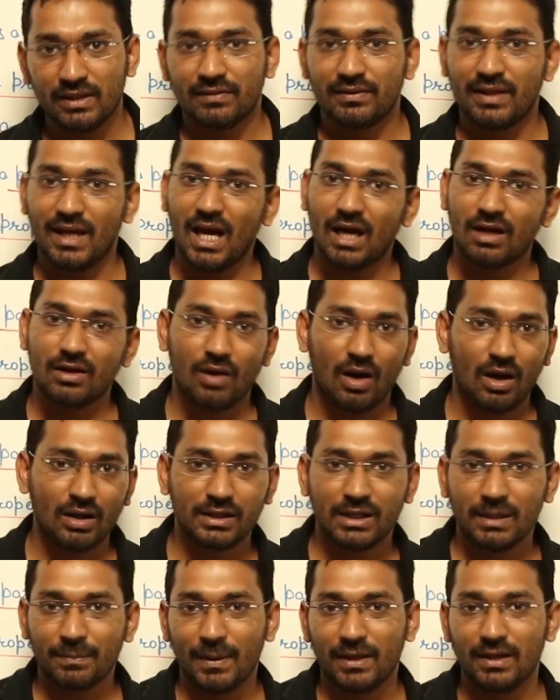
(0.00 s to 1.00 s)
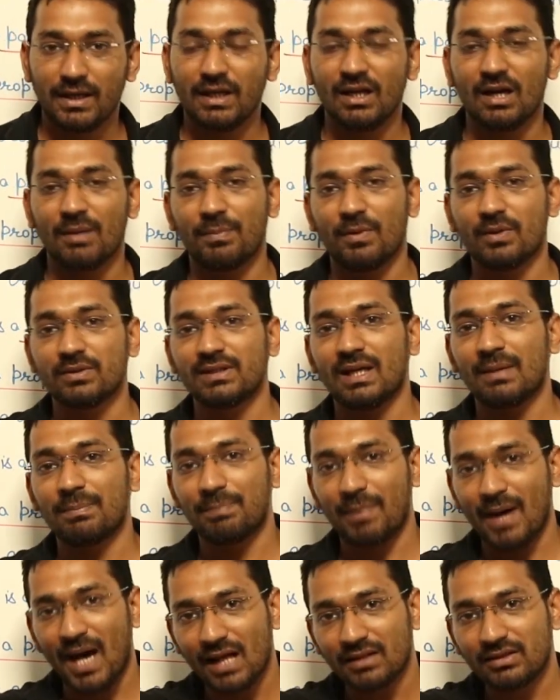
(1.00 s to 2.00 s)
They are not depending upon the
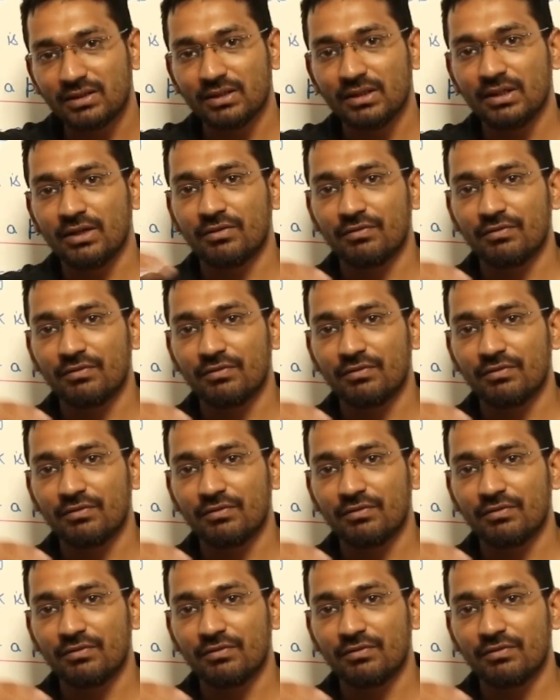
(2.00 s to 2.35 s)
path